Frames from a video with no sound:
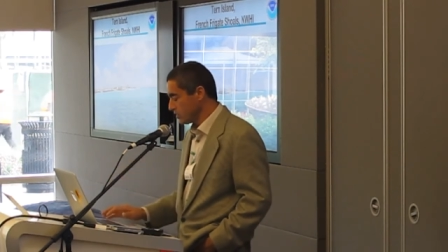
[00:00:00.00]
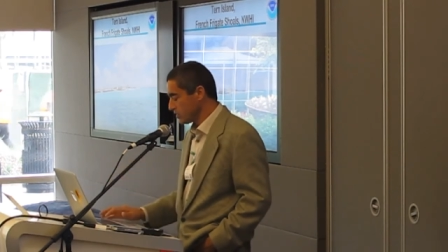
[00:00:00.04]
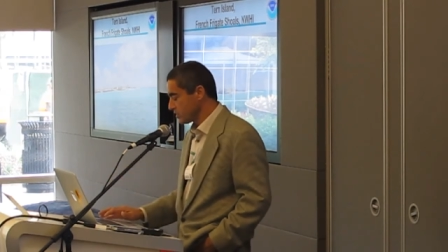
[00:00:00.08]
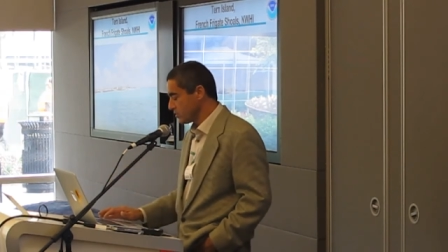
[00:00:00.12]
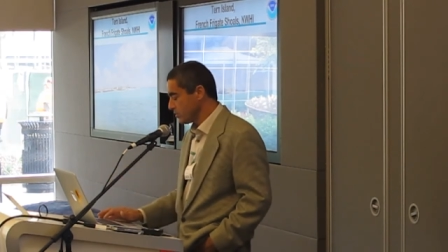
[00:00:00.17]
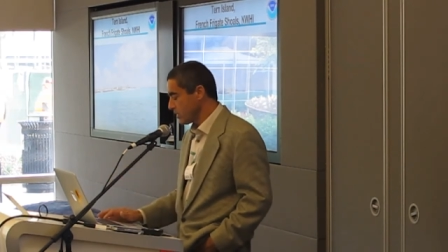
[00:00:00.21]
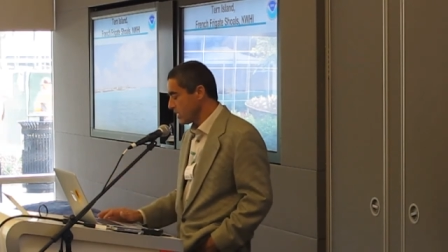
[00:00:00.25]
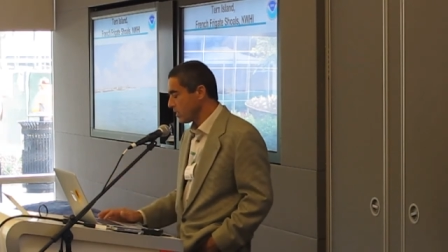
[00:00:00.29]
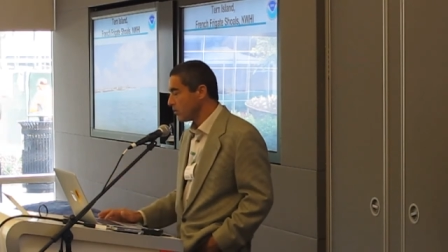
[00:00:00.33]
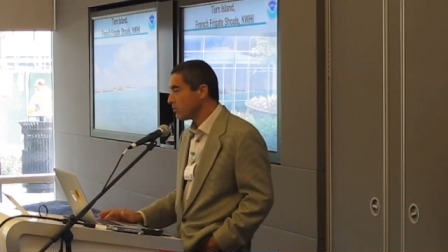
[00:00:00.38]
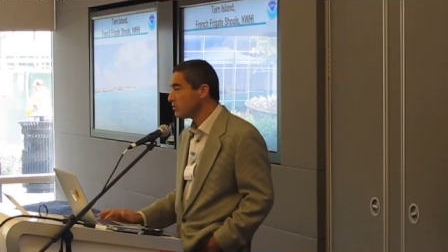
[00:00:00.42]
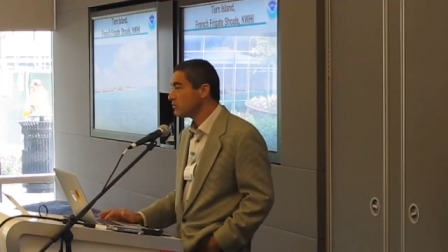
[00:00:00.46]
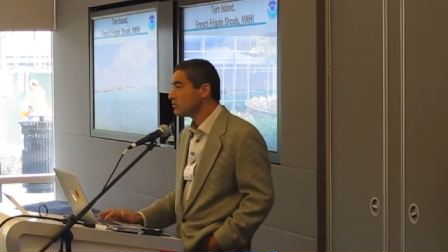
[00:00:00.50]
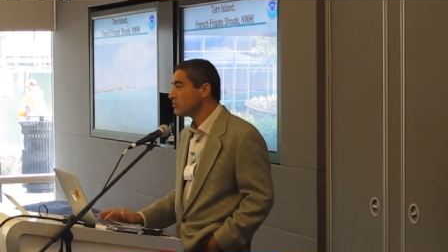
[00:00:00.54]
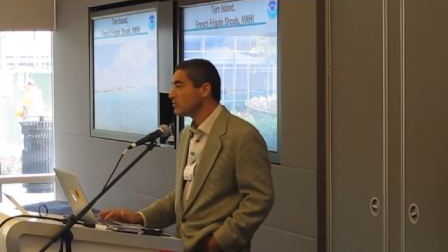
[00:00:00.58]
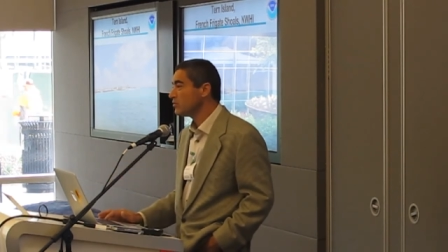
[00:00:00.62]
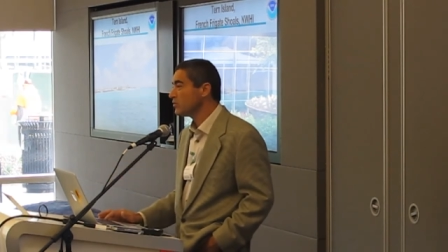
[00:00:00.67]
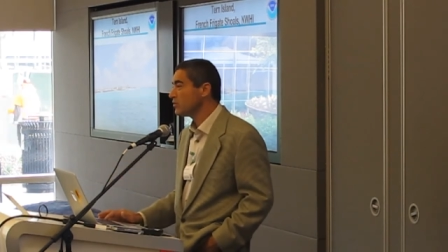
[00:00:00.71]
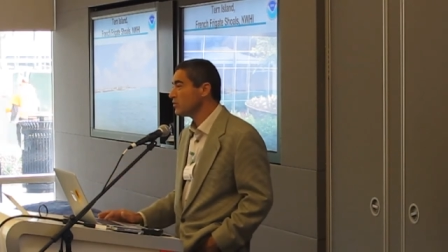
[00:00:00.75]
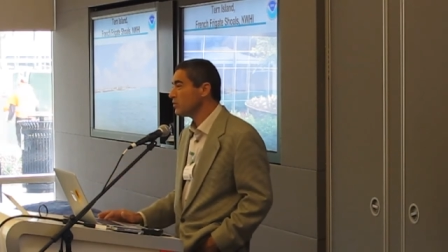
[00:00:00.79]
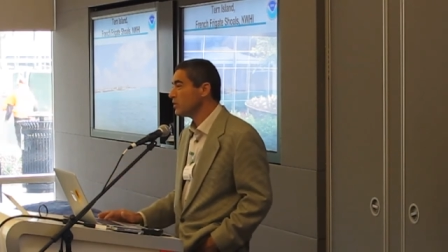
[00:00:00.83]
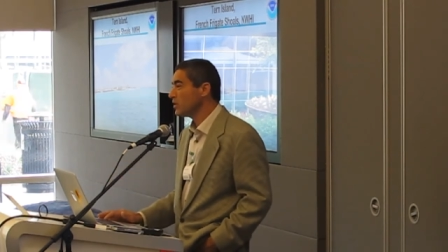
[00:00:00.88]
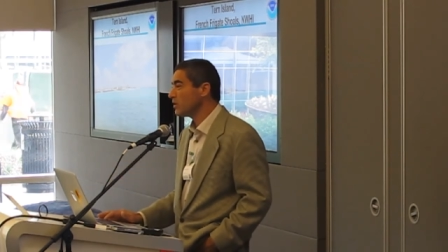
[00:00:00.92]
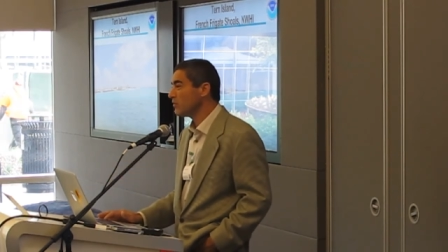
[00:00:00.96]
It's about
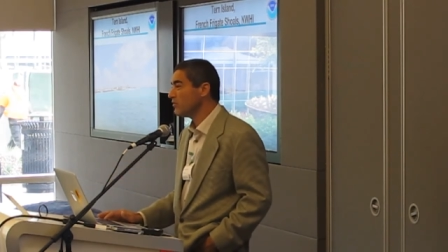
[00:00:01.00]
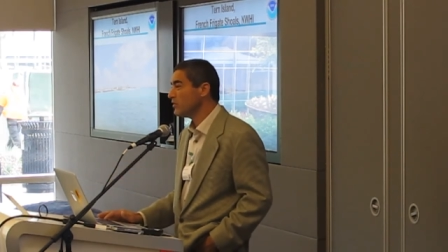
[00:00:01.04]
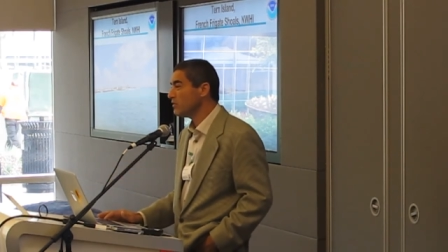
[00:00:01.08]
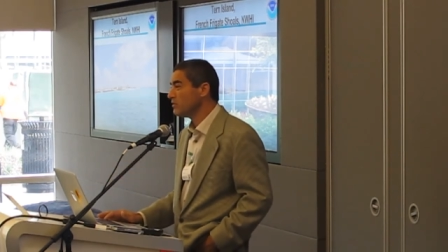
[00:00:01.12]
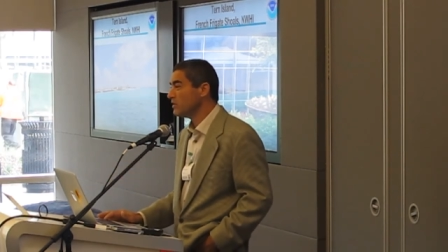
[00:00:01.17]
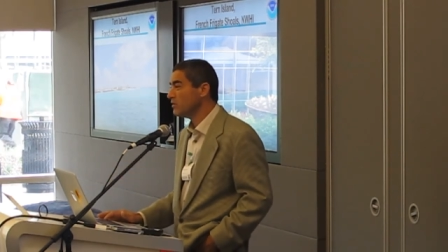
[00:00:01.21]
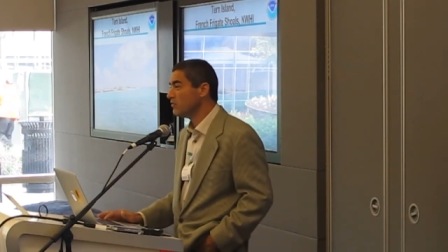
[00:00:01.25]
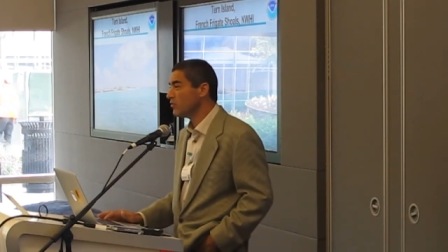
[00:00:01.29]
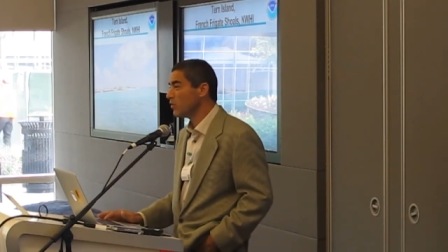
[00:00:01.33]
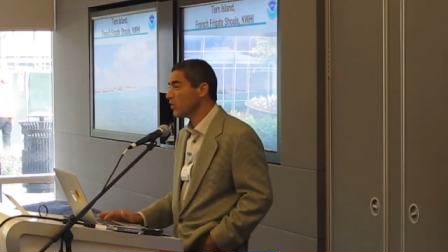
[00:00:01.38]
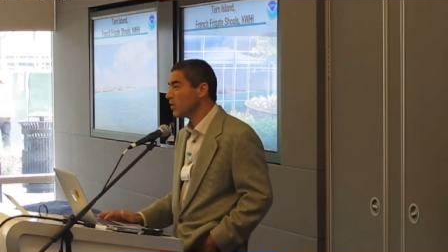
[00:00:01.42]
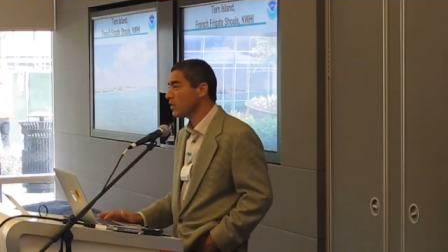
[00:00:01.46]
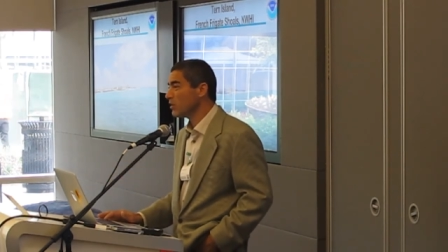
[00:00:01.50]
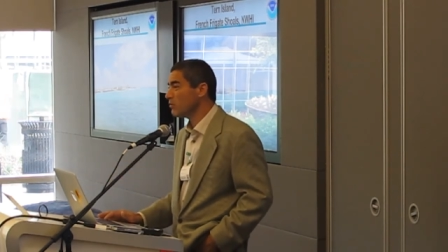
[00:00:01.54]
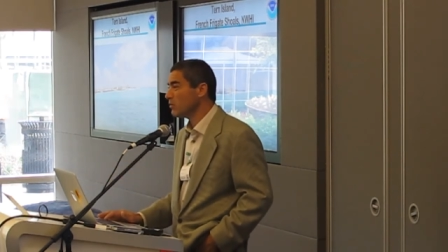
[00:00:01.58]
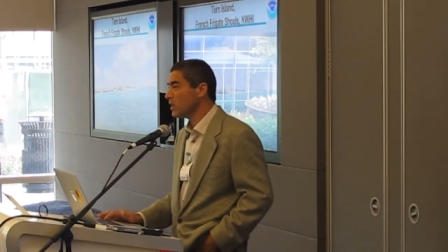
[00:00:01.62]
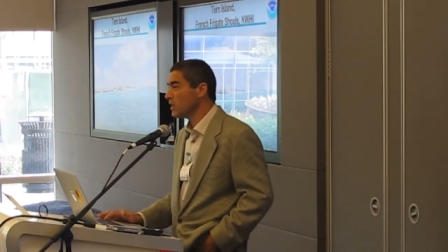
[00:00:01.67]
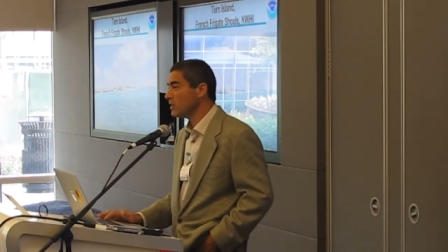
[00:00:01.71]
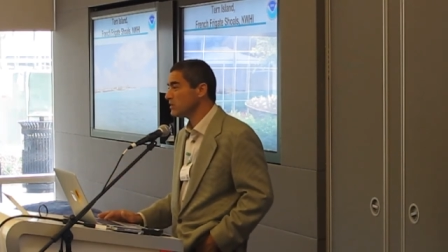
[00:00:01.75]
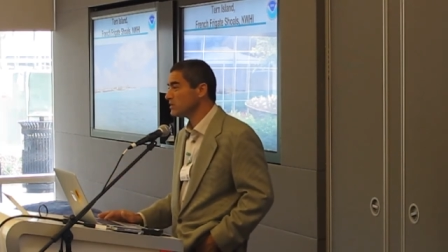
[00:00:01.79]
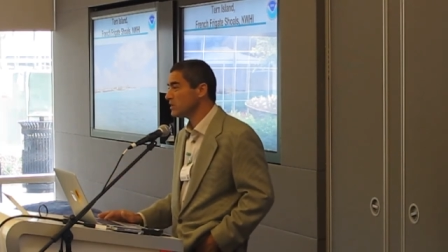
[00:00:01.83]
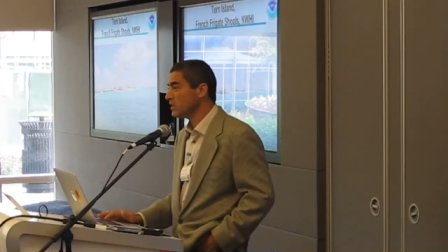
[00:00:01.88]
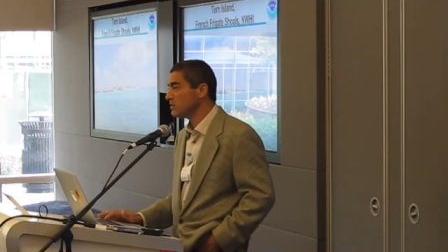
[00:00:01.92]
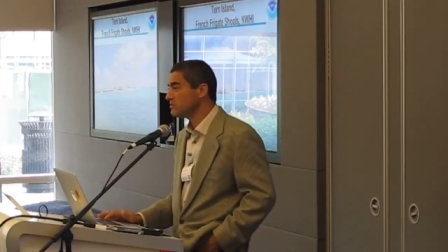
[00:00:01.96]
350, 400 miles